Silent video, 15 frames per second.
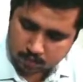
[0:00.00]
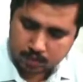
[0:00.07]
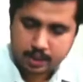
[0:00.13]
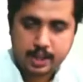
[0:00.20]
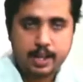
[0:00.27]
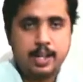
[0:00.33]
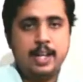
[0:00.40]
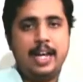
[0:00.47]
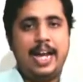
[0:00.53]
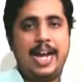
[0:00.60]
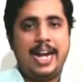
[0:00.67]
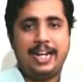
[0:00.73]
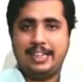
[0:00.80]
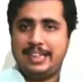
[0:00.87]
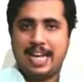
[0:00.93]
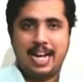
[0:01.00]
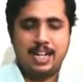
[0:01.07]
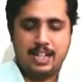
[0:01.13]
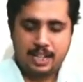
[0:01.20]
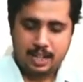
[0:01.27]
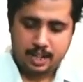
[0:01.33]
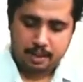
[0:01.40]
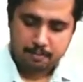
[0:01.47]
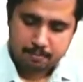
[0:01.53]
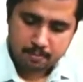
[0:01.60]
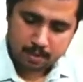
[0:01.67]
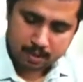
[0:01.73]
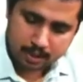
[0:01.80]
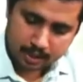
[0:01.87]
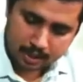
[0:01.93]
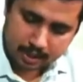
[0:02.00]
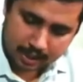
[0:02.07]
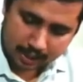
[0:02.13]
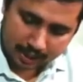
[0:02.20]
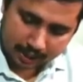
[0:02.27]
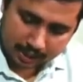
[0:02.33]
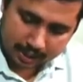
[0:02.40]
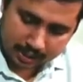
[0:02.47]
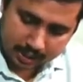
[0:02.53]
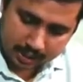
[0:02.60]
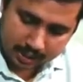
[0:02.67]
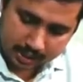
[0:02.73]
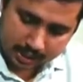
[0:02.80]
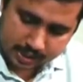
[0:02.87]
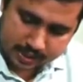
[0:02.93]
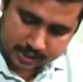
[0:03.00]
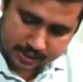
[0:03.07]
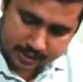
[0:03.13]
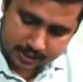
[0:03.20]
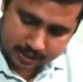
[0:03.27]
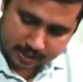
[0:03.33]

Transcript: then at that time recognize